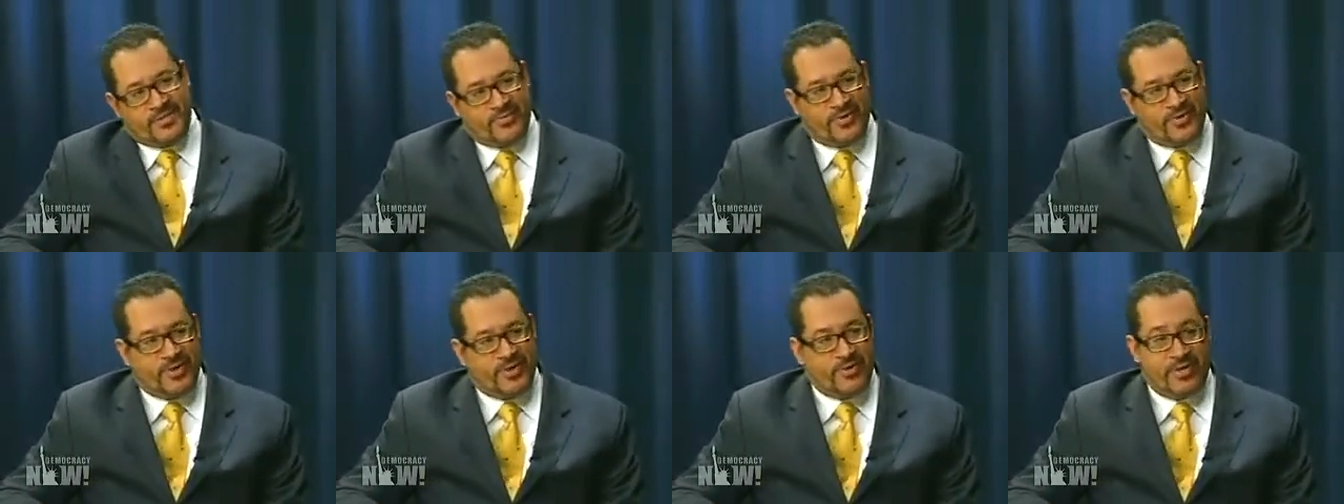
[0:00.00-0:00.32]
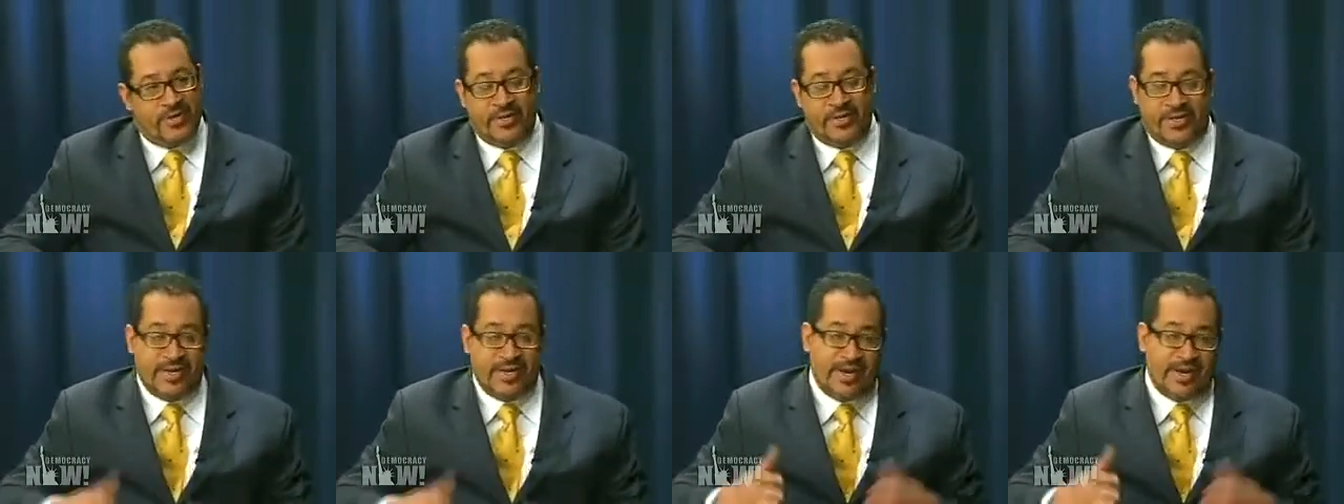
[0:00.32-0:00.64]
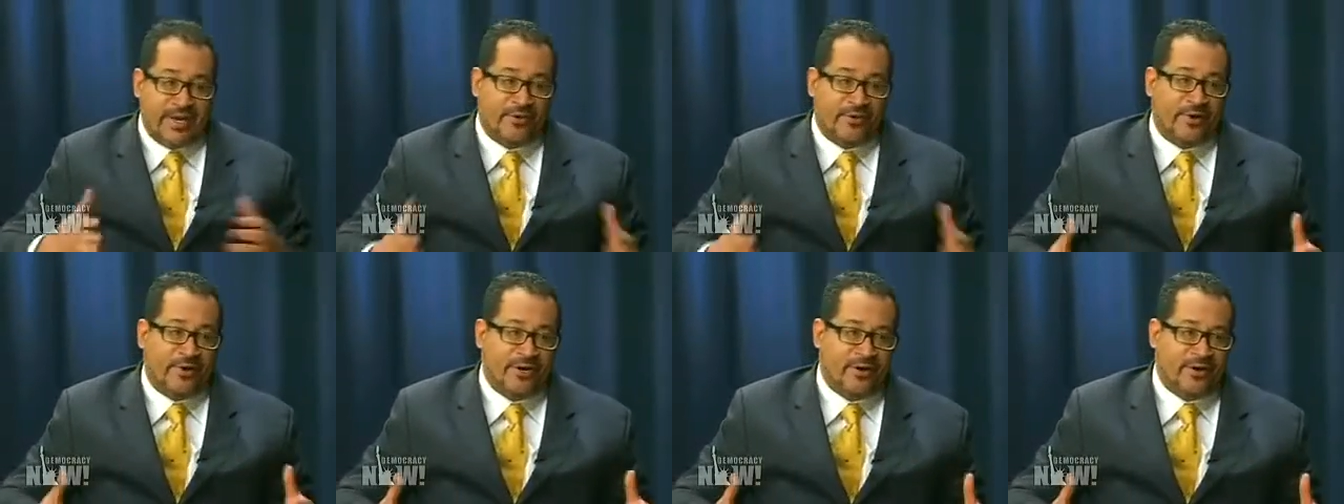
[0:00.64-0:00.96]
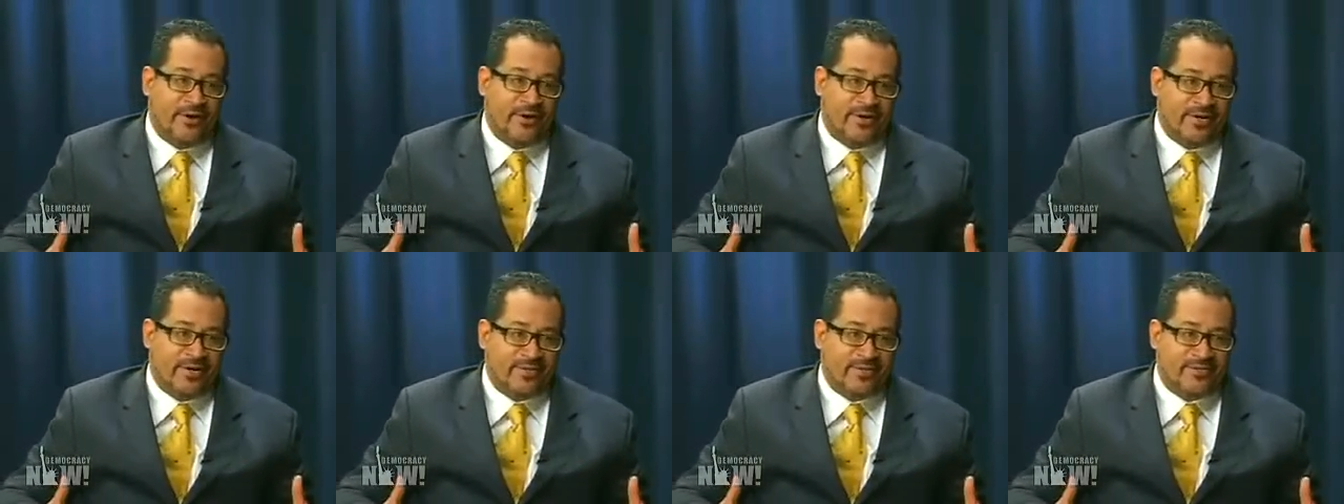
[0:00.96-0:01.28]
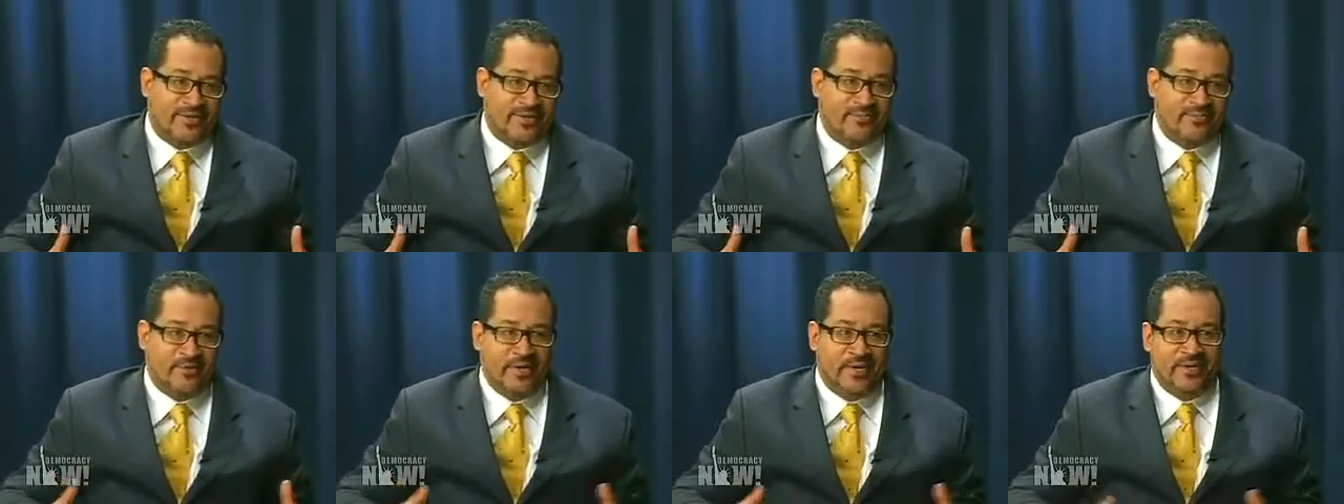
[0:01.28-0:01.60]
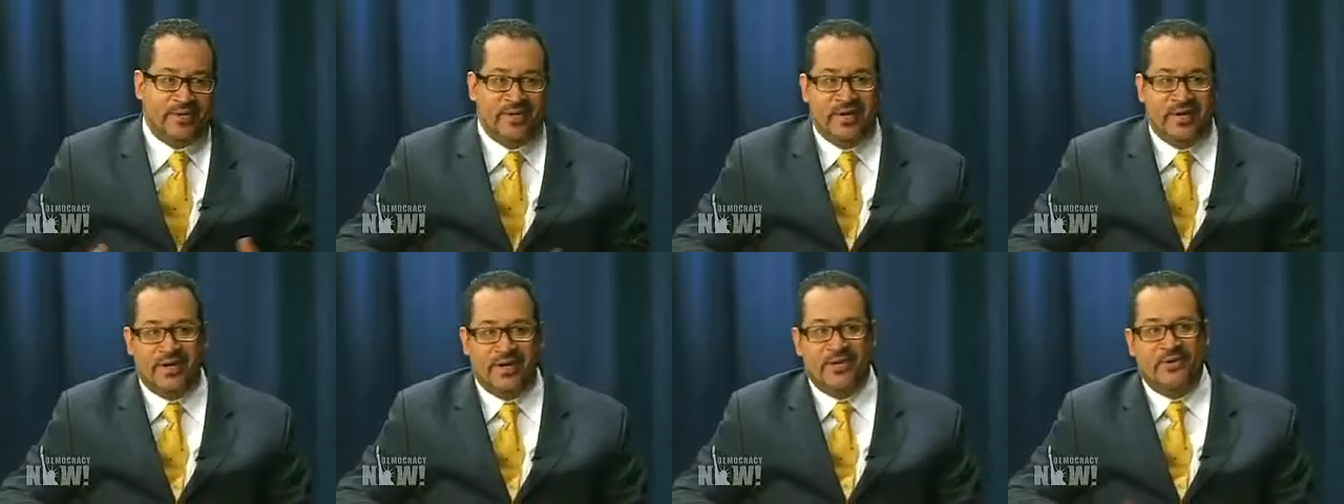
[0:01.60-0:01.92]
And he had a great audience. I
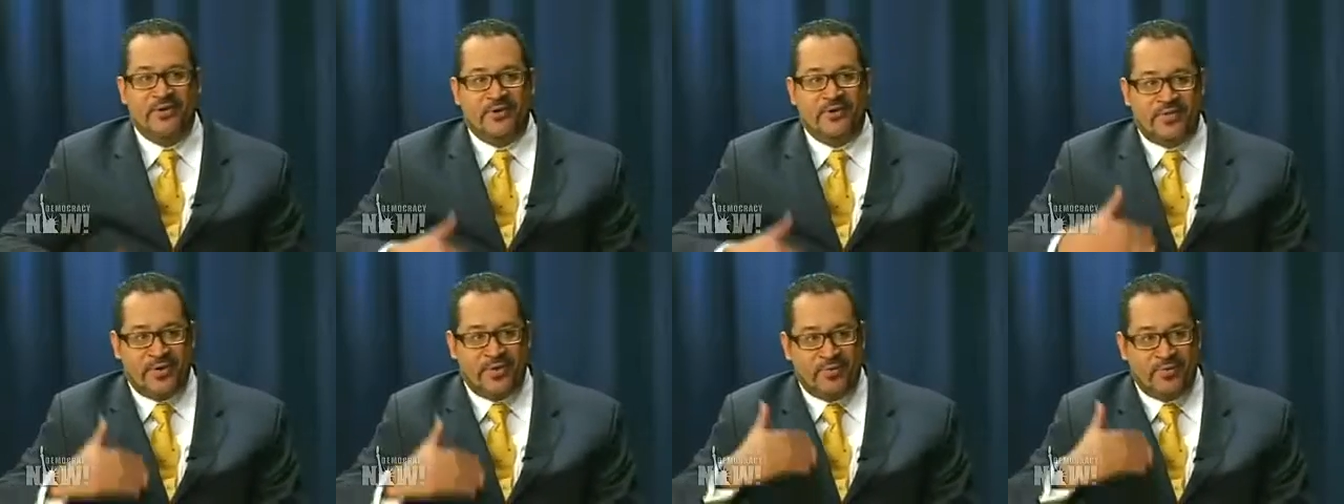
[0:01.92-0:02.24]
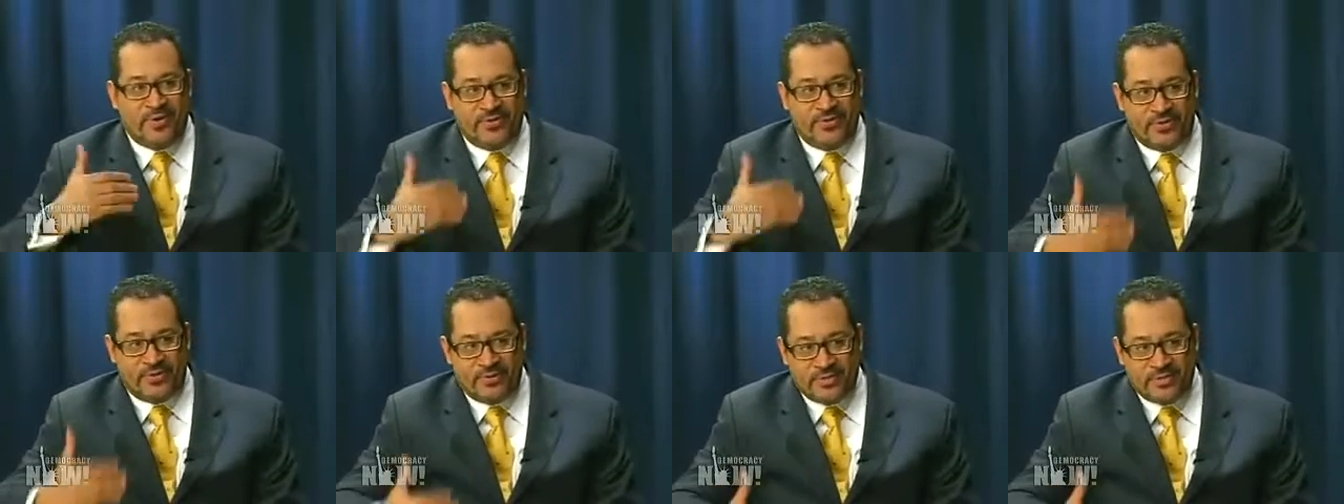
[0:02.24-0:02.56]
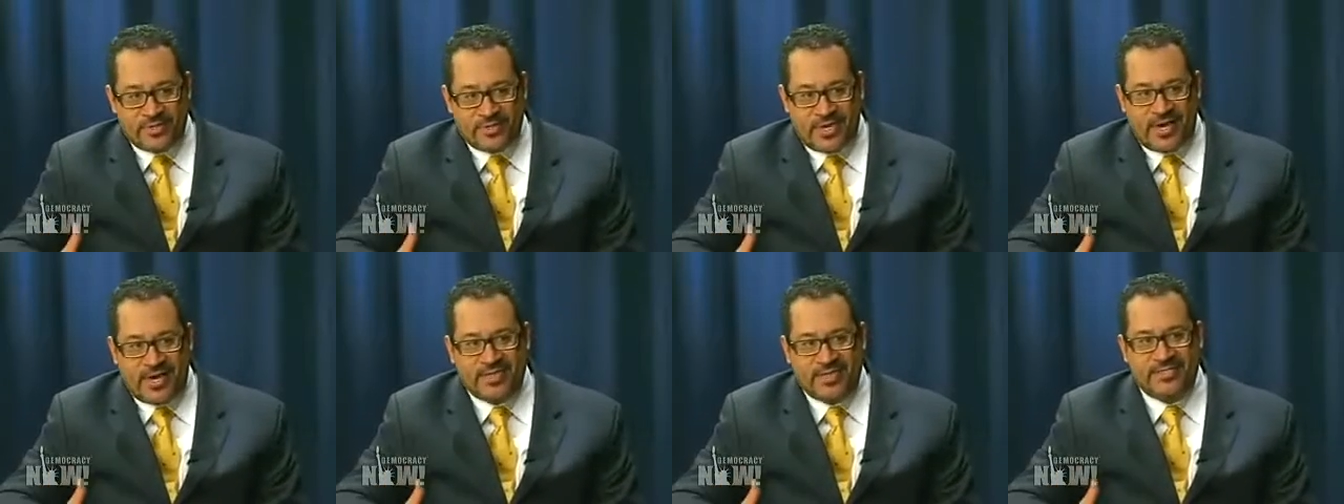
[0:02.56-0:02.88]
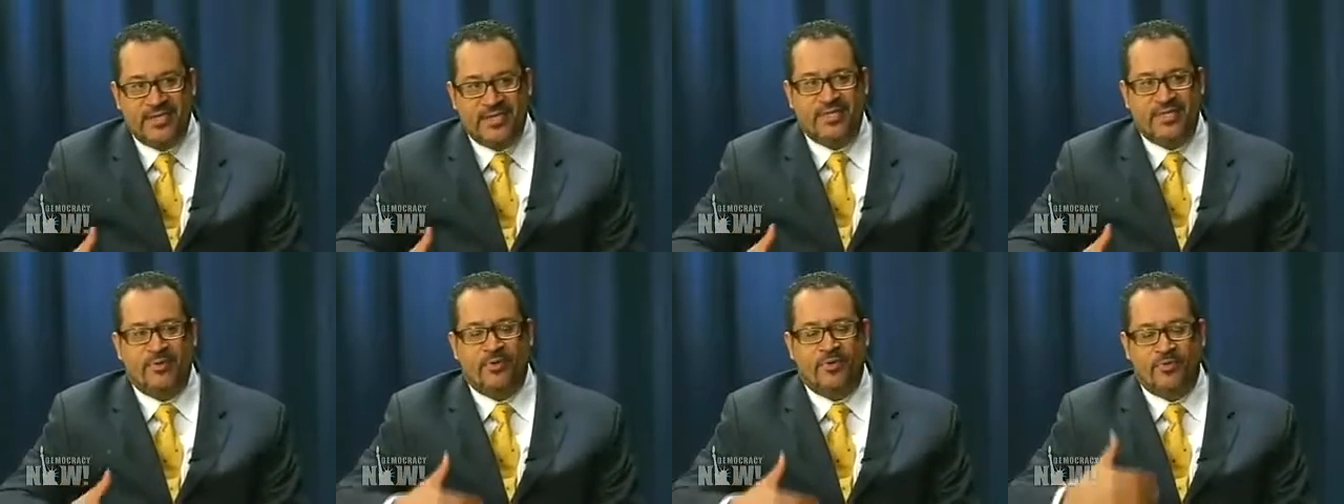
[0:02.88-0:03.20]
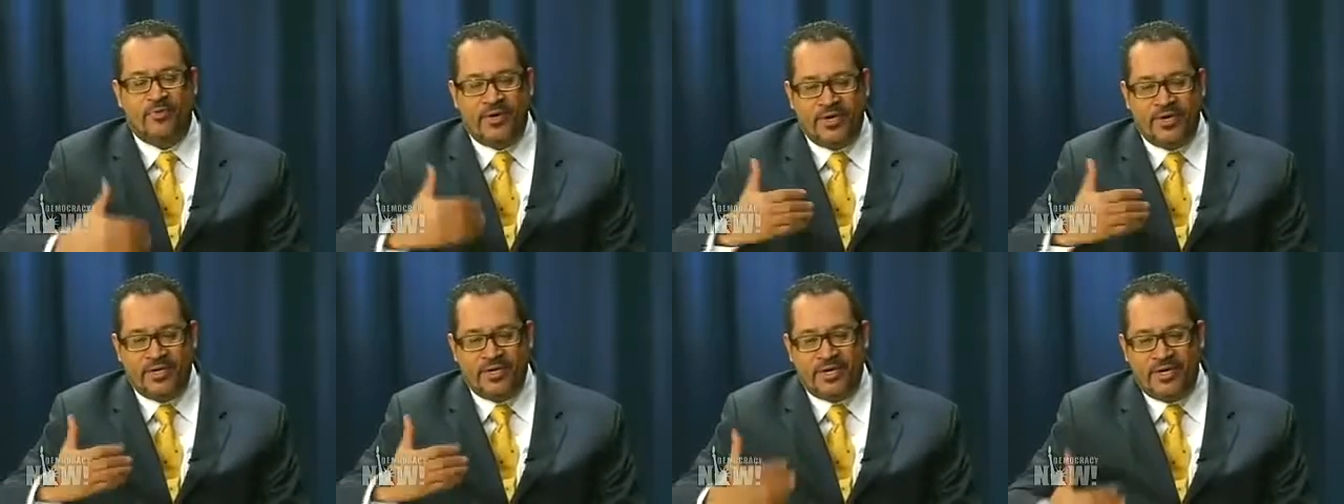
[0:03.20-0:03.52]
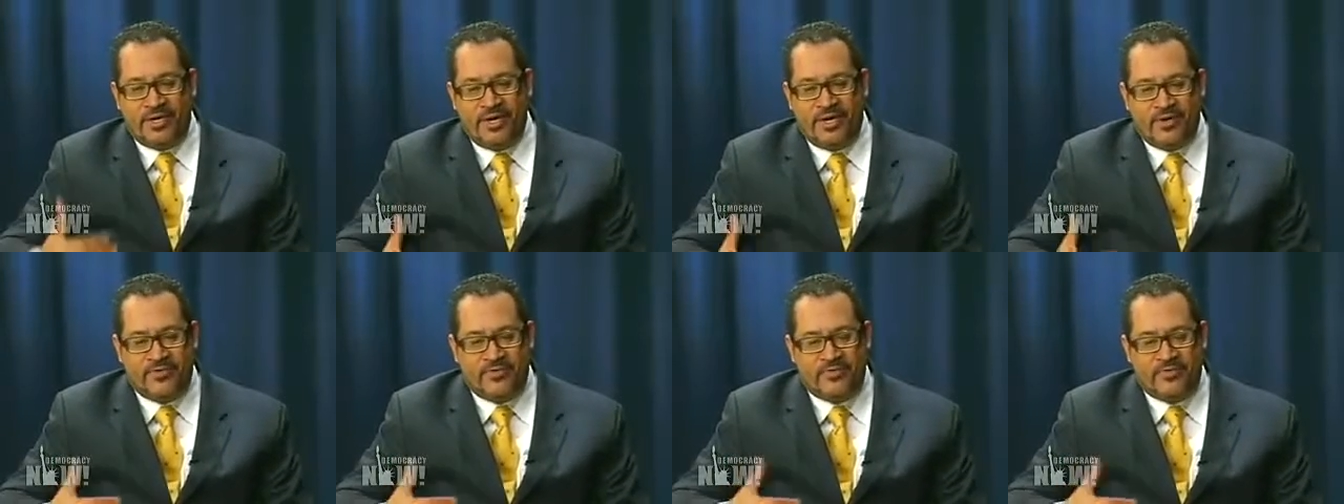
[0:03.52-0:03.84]
mean, you know, they were enthusiastic, they were ready
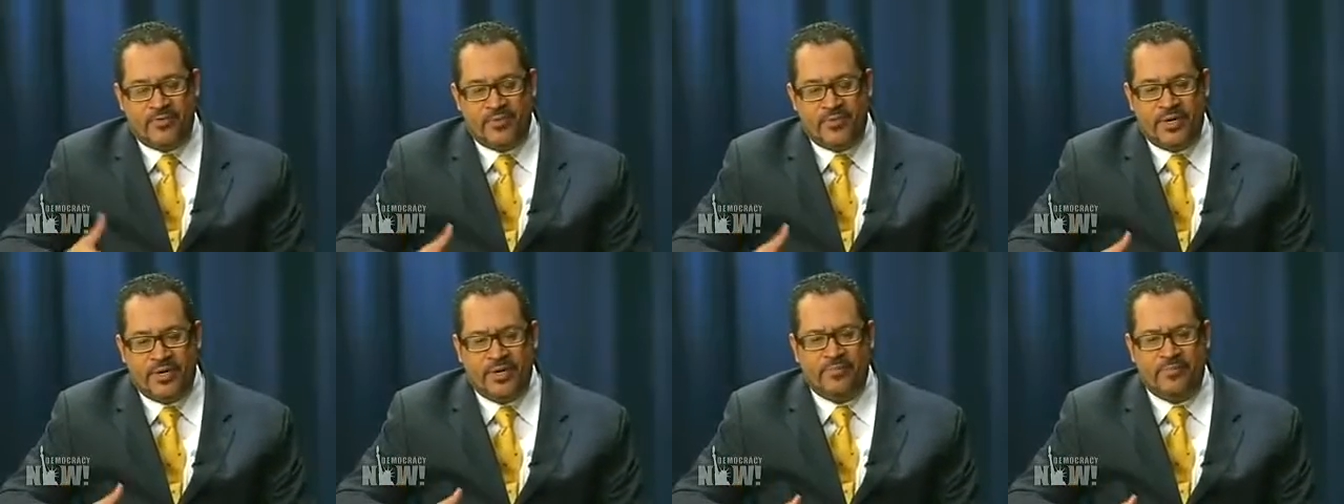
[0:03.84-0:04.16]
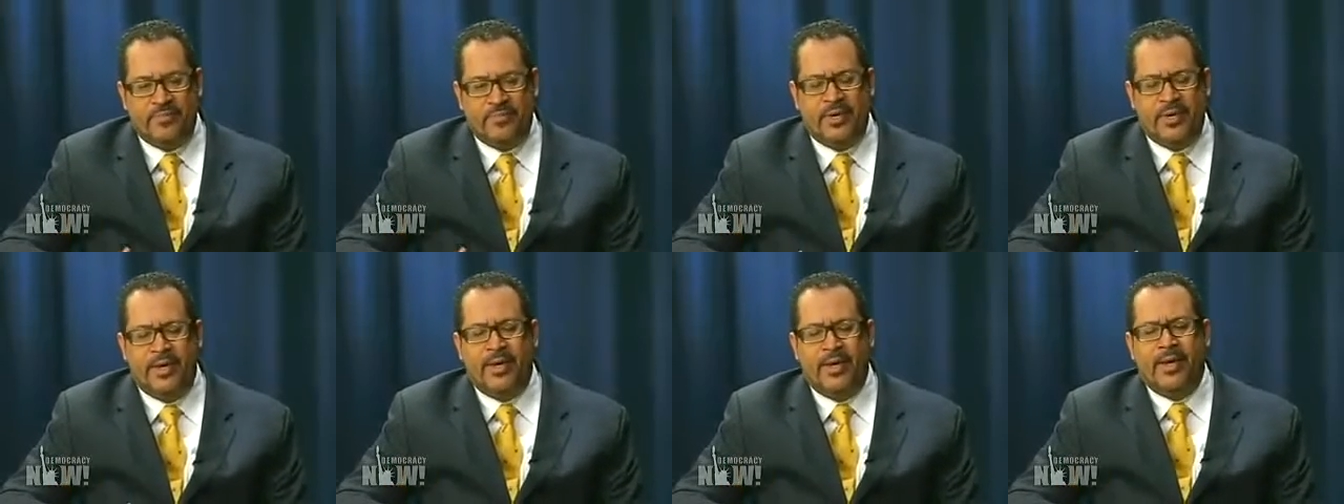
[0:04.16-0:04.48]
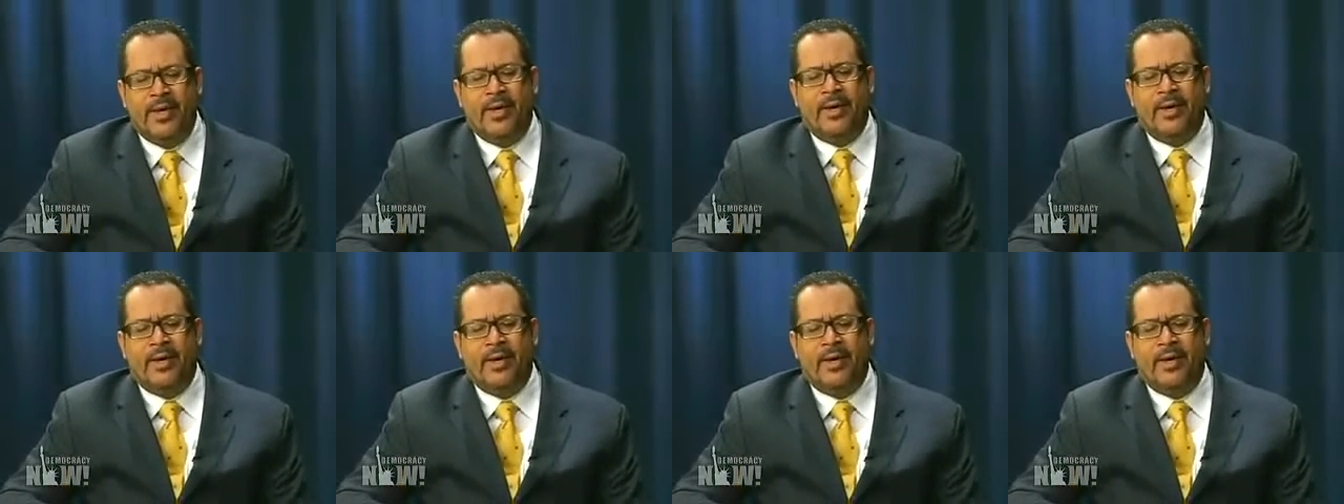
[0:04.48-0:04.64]
to hear from him,